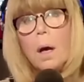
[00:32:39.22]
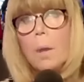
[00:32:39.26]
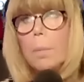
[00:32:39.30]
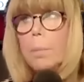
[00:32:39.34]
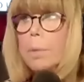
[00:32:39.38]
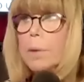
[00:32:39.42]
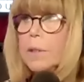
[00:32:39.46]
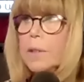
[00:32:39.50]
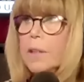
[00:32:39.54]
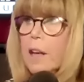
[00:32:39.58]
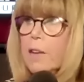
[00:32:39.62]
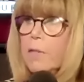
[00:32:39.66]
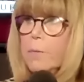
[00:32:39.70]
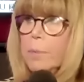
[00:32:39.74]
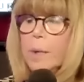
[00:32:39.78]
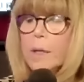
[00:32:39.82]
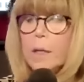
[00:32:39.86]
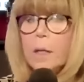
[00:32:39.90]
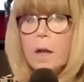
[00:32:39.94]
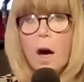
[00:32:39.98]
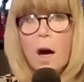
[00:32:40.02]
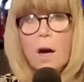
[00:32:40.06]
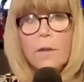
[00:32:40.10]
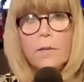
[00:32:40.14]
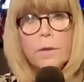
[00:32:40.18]
But they've been
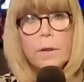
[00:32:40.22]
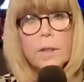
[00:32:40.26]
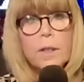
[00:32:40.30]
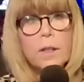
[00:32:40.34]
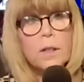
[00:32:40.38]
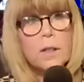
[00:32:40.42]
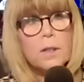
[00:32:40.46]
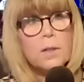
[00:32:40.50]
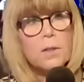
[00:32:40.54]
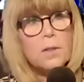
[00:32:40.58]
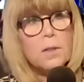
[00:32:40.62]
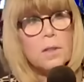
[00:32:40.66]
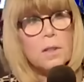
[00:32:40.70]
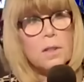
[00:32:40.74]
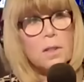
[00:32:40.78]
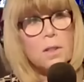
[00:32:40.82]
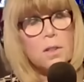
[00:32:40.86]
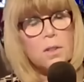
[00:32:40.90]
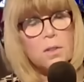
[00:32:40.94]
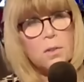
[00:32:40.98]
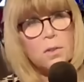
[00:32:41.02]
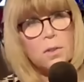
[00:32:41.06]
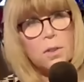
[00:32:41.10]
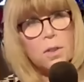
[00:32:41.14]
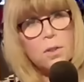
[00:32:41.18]
covering
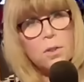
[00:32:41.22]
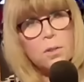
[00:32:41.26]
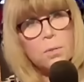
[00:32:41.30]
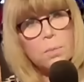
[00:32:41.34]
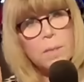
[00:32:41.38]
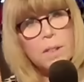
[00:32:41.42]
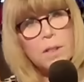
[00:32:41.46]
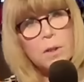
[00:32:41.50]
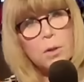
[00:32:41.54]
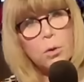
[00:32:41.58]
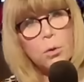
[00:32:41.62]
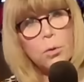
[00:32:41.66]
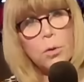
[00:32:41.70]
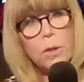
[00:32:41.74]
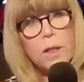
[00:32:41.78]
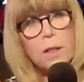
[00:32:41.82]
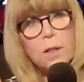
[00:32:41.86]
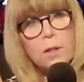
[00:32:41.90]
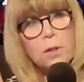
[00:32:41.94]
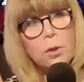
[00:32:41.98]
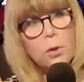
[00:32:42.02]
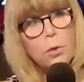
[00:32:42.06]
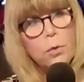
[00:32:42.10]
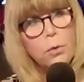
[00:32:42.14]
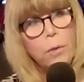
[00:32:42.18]
this
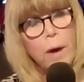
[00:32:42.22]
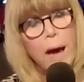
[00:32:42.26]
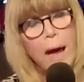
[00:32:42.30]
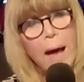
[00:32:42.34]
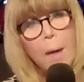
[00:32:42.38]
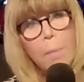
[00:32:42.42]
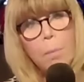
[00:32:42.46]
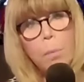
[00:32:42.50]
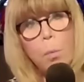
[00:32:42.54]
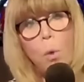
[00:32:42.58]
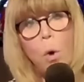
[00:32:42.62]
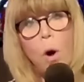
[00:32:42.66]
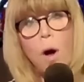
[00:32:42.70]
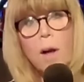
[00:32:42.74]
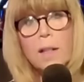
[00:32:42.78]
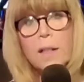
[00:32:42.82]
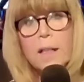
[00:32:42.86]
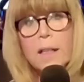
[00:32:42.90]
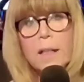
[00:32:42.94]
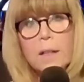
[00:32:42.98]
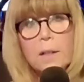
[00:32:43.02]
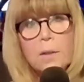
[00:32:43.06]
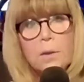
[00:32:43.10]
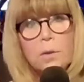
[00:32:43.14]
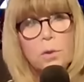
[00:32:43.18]
miscreant
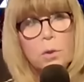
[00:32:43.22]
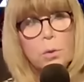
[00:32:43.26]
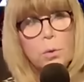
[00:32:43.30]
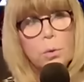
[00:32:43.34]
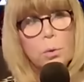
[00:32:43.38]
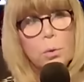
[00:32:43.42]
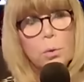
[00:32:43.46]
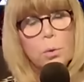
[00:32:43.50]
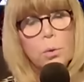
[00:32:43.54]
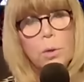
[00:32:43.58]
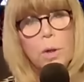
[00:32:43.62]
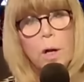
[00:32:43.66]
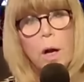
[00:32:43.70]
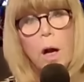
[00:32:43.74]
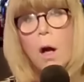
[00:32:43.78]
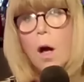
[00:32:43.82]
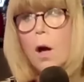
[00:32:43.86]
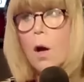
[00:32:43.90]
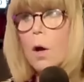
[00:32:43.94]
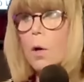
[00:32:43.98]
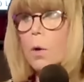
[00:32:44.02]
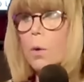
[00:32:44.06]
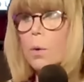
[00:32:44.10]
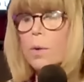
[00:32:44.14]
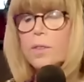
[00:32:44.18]
crab-walking dude
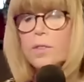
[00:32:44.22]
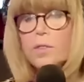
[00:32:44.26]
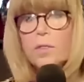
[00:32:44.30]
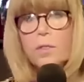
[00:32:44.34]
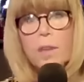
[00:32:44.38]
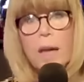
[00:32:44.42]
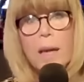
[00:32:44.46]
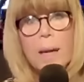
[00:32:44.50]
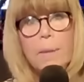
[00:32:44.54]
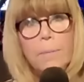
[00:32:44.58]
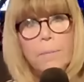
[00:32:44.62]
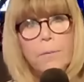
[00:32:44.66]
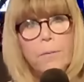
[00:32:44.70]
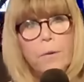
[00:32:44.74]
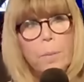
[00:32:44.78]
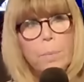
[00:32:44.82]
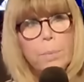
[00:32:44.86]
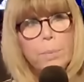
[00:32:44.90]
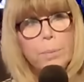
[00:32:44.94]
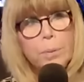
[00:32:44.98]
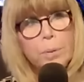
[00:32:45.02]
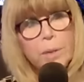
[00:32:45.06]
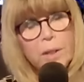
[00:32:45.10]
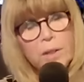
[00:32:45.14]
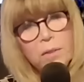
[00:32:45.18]
who escaped from
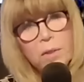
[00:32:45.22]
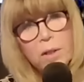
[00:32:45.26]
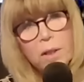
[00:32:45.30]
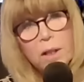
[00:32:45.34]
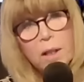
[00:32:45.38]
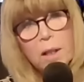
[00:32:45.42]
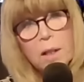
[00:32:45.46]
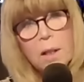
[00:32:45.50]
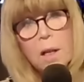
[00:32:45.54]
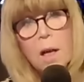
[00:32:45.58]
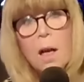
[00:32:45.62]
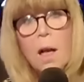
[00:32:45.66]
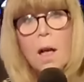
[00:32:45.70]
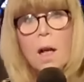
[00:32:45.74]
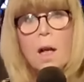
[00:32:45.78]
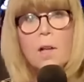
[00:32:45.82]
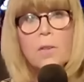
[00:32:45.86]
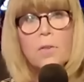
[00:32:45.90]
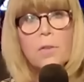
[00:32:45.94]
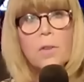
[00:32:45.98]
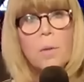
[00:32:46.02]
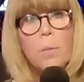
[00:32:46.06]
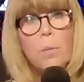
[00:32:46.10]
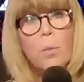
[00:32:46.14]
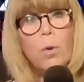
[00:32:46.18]
prison
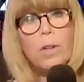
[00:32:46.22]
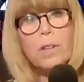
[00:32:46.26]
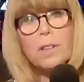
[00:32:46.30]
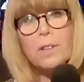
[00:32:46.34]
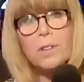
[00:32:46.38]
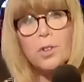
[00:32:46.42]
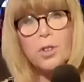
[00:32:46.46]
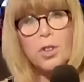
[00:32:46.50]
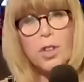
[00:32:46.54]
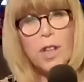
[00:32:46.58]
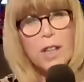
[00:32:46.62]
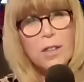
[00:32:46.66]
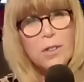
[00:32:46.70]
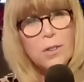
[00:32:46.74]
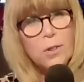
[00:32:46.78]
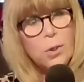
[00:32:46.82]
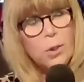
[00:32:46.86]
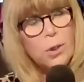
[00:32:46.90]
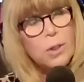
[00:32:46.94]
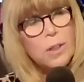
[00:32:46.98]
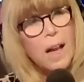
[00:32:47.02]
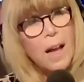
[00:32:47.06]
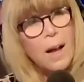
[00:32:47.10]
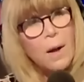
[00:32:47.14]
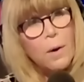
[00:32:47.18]
somewhere in
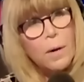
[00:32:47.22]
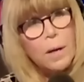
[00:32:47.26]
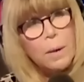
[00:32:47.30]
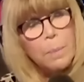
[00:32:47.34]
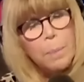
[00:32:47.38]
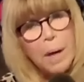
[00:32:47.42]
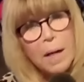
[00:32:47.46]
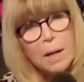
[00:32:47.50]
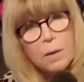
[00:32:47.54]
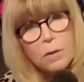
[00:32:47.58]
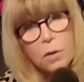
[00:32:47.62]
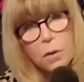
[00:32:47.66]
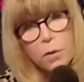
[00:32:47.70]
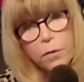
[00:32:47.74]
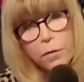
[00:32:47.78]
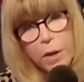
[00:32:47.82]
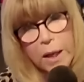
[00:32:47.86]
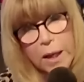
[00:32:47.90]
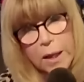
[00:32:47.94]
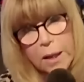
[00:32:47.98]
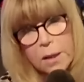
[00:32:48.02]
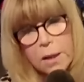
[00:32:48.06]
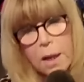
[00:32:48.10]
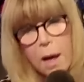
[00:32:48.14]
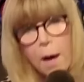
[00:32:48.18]
Chester County,
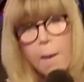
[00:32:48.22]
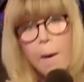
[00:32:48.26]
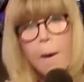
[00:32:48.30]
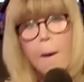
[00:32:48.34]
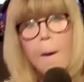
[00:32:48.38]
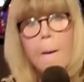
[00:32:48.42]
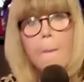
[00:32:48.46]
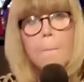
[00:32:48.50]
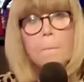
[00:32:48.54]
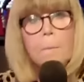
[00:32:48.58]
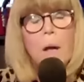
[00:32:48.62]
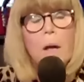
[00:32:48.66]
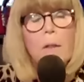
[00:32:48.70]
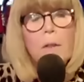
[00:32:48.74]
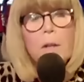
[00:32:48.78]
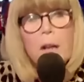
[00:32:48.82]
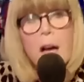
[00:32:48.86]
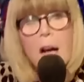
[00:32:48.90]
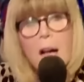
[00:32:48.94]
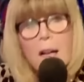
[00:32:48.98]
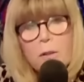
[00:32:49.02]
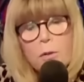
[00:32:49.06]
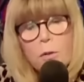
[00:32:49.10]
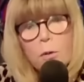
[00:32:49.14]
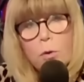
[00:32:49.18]
Pennsylvania. Now, the
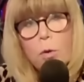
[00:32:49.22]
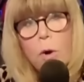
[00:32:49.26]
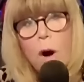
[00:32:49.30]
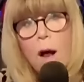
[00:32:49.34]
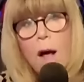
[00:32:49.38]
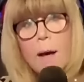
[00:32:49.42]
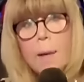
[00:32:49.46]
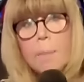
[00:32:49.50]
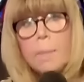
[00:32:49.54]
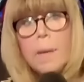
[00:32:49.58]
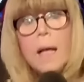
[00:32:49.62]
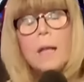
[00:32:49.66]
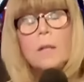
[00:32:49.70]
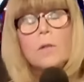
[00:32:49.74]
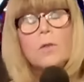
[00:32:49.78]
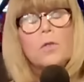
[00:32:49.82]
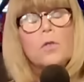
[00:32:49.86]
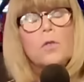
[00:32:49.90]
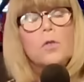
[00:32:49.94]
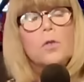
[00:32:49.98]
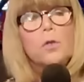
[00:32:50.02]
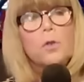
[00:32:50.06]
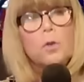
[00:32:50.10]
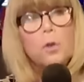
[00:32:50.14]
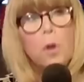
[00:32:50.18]
guy's crime is
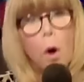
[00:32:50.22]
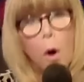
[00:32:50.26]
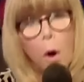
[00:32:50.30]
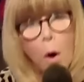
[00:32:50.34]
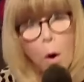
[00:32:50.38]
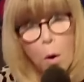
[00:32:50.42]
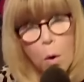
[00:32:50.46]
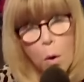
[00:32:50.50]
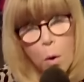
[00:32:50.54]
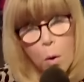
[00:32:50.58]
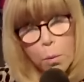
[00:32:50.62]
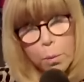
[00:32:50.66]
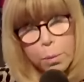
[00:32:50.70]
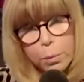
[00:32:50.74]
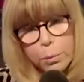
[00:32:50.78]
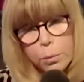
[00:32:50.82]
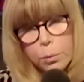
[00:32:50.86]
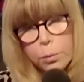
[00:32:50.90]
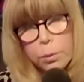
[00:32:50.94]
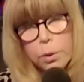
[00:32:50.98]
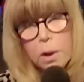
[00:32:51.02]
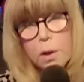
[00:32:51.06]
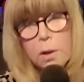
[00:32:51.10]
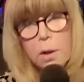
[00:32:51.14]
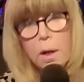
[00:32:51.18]
so
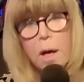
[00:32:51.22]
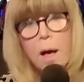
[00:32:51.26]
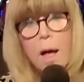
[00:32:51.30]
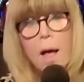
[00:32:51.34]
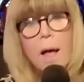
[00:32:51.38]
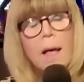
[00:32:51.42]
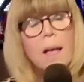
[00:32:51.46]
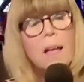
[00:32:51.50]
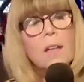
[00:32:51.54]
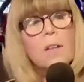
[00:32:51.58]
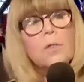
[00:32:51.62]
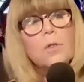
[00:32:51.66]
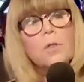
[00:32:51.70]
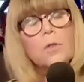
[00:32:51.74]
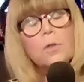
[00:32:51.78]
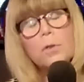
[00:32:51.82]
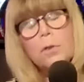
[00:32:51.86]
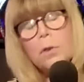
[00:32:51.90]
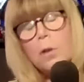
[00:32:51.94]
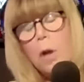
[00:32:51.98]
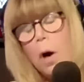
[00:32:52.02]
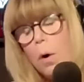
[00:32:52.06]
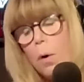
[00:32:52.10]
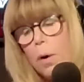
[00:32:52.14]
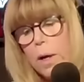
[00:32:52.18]
brutal. It is
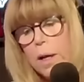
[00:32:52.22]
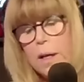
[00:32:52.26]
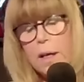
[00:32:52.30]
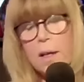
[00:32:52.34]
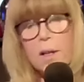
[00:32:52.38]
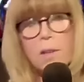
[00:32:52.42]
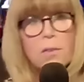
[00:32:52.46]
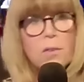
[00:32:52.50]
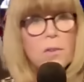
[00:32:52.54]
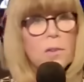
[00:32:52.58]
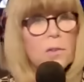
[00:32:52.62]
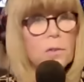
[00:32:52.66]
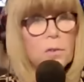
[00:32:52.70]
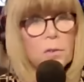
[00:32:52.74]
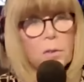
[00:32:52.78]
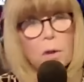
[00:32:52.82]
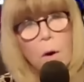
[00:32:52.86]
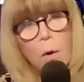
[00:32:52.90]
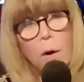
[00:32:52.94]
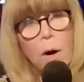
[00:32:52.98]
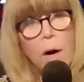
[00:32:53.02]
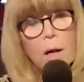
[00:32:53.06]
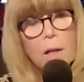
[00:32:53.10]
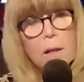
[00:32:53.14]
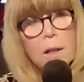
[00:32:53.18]
so hideous. It's
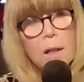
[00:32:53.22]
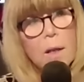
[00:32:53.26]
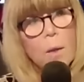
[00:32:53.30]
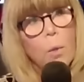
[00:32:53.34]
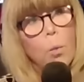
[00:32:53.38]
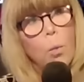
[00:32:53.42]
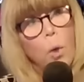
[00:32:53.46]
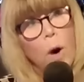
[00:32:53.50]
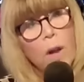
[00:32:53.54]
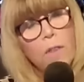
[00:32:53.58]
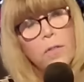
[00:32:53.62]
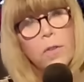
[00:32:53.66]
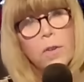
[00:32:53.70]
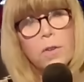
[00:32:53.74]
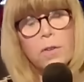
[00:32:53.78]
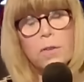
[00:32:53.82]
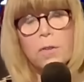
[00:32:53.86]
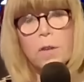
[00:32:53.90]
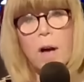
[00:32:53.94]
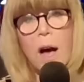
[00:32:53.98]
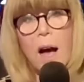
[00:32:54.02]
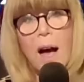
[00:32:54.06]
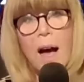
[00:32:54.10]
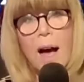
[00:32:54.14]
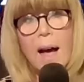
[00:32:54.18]
so ugly what this
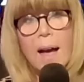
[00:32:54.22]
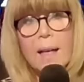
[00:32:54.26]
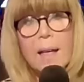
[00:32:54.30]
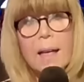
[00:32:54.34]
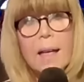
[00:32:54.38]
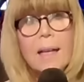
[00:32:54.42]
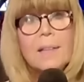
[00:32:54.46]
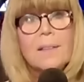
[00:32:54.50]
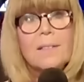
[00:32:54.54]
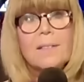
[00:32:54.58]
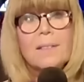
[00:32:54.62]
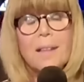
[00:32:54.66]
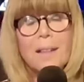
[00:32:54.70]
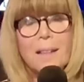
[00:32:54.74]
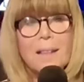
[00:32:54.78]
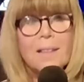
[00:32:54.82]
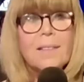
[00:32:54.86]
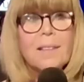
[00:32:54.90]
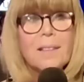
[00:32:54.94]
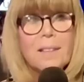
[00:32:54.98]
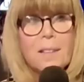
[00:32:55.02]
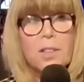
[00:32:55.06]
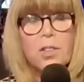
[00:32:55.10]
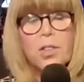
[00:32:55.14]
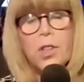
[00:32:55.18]
guy is
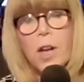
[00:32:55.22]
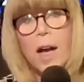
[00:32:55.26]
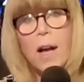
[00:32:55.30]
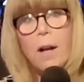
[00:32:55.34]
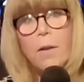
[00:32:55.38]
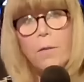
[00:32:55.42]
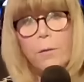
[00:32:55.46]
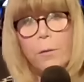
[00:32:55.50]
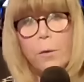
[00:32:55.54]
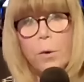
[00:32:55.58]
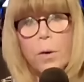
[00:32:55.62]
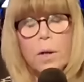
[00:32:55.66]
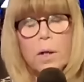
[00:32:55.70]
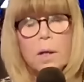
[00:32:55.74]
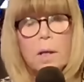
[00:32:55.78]
in jail for.